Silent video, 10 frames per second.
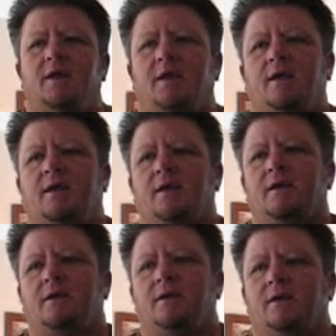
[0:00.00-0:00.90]

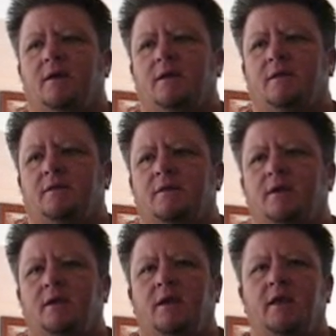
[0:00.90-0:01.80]
and
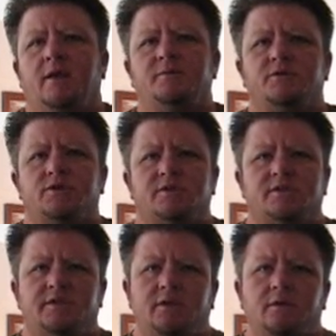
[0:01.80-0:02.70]
the hips are
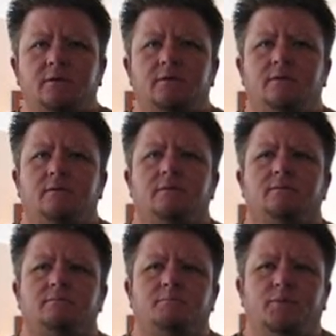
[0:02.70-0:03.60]
still
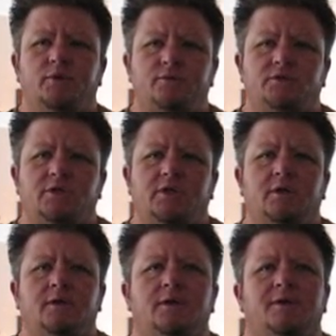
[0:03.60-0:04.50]

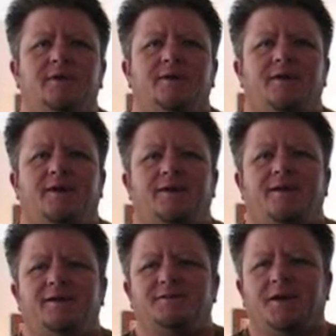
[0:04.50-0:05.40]
poochy,
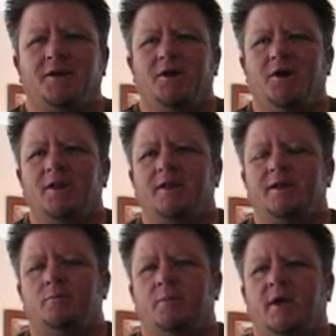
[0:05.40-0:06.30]
as I call
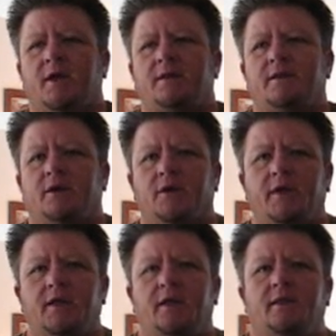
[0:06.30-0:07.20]
it, but they're
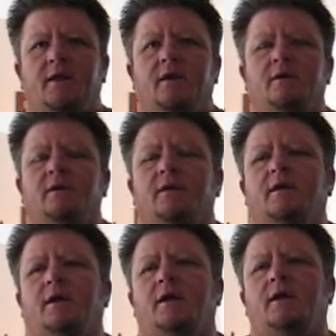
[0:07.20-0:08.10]
getting there.
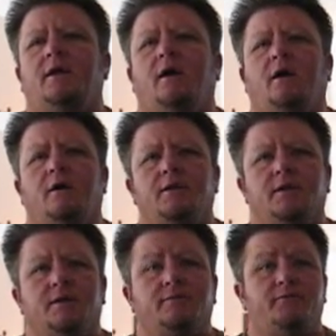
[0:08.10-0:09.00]
All
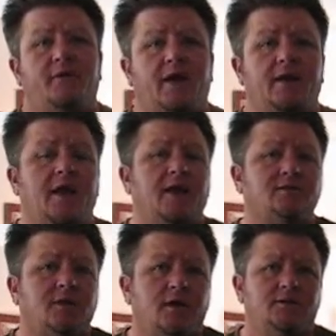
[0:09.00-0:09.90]
the fat
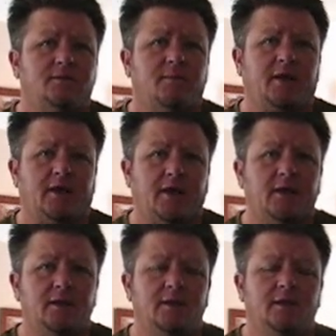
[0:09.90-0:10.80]
has gone to my
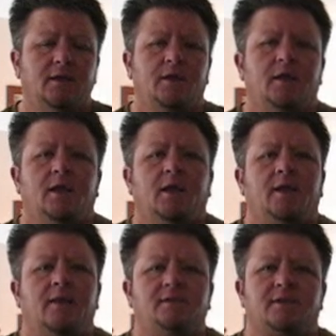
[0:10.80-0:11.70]
gut,
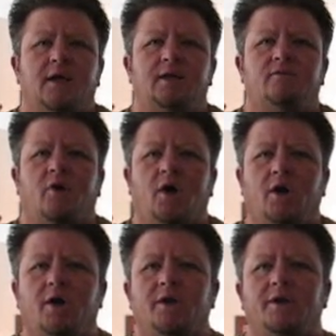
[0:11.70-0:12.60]
and that's kind of
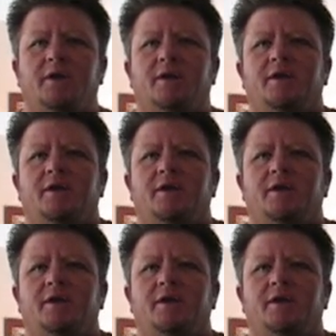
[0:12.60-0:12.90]
hard